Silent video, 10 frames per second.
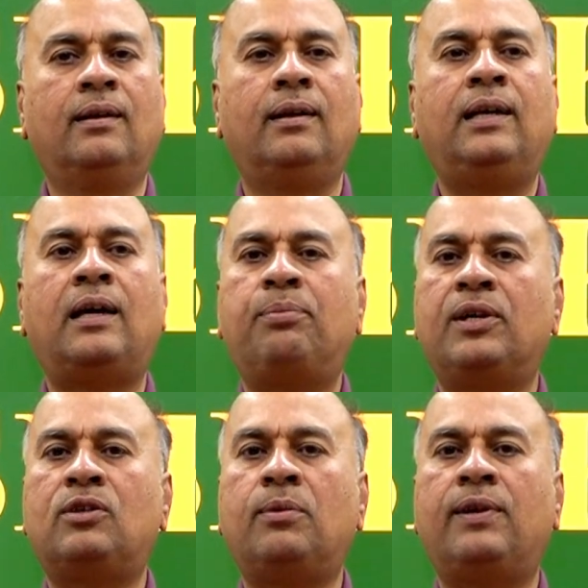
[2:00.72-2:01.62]
it
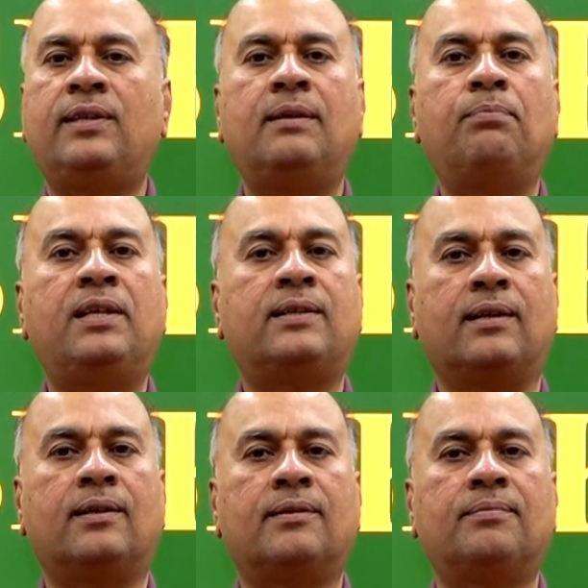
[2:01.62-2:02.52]
appears to be very
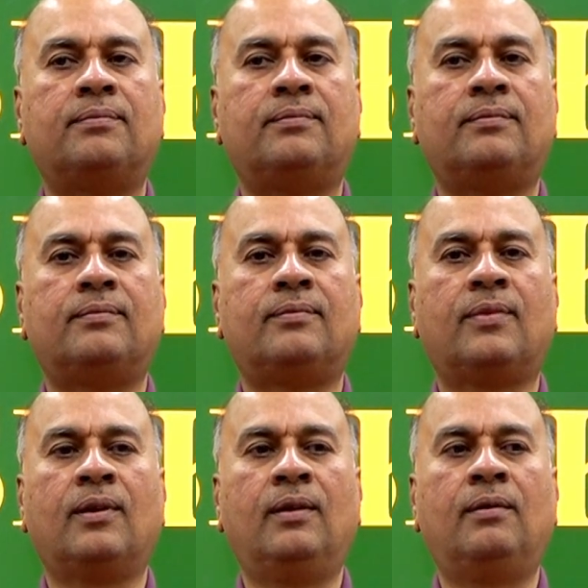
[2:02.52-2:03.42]
simplistic.
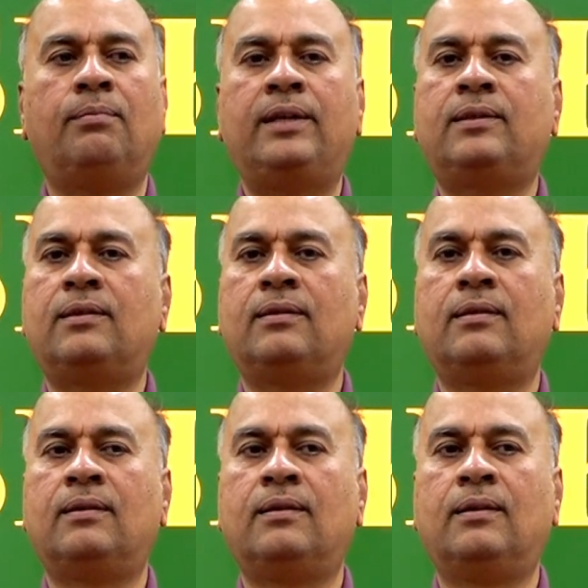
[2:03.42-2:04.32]
But
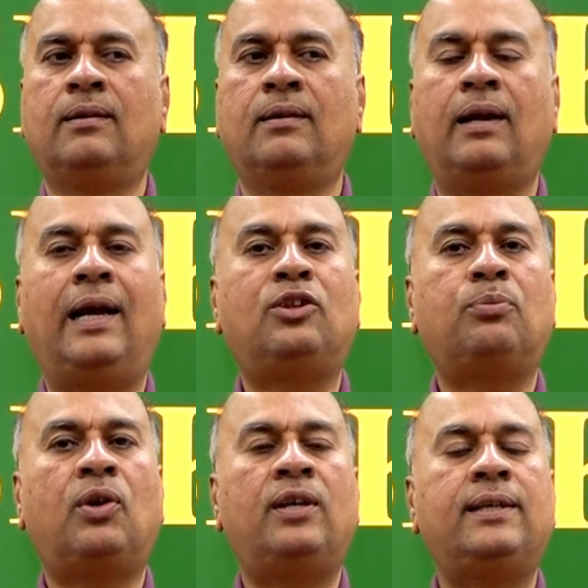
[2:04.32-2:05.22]

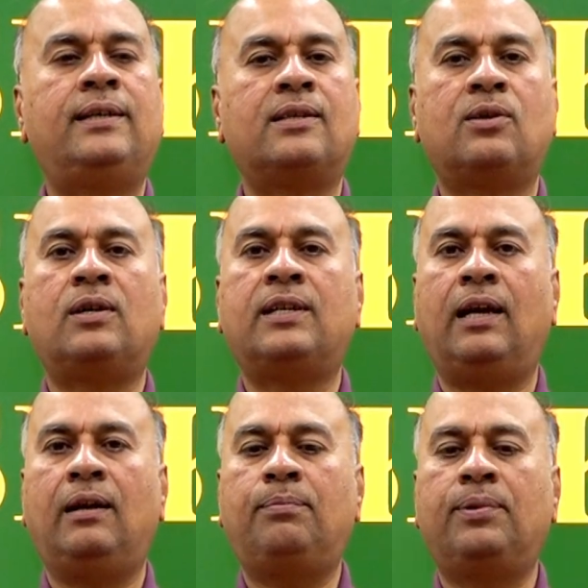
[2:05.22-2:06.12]
anthropology does not
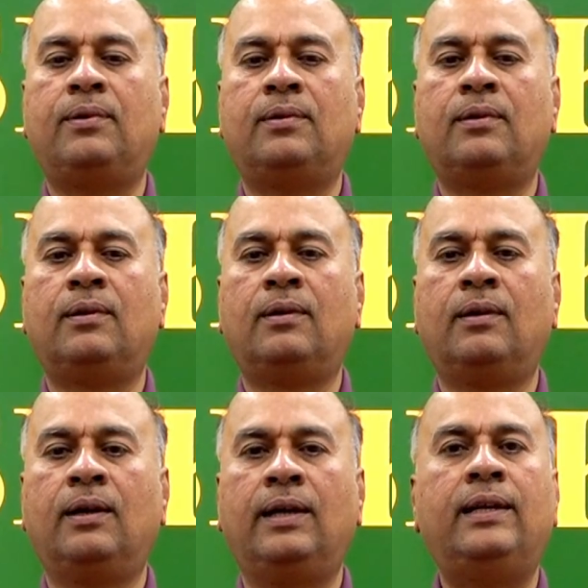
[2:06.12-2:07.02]
help
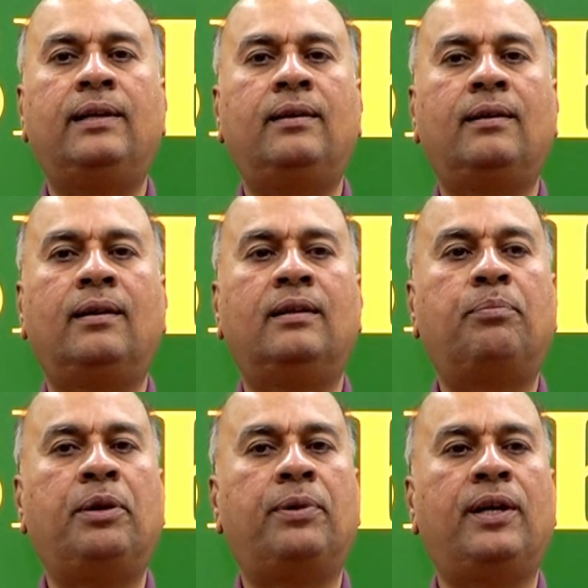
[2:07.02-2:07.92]
in the
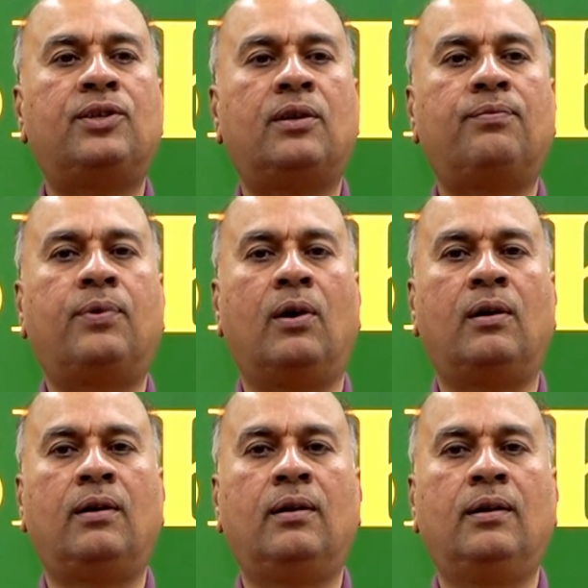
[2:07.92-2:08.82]
preparation
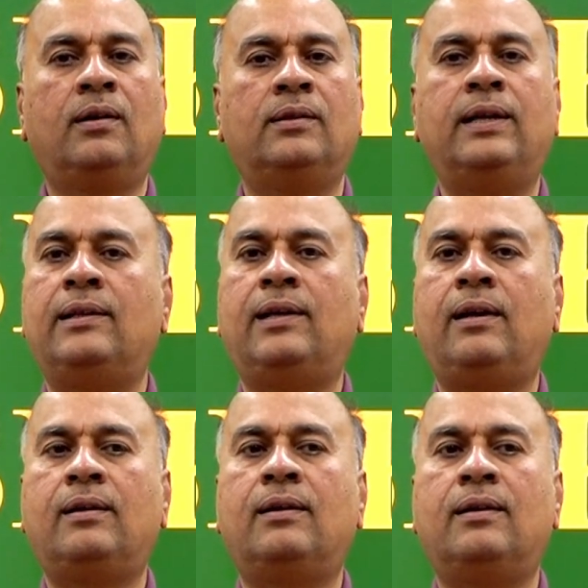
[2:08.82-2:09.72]
for the
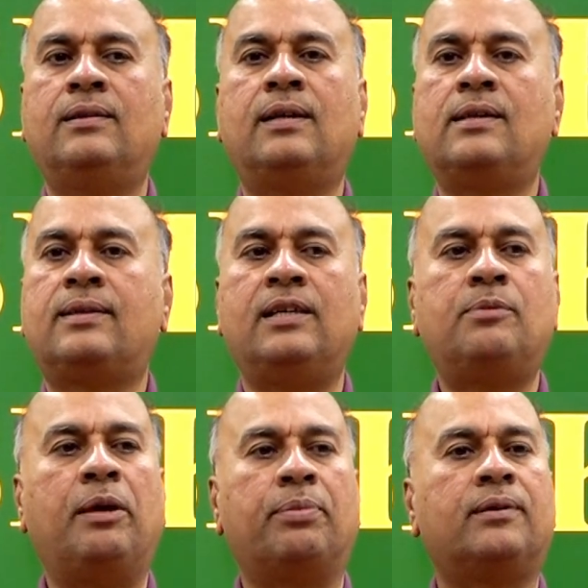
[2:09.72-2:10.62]
other general studies
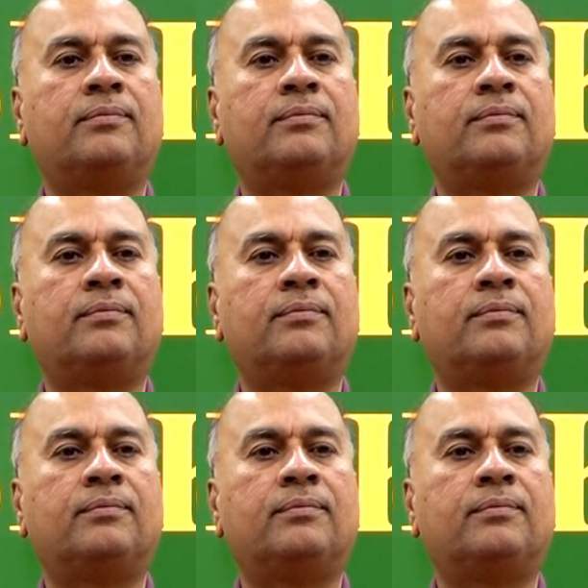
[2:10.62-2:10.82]
paper.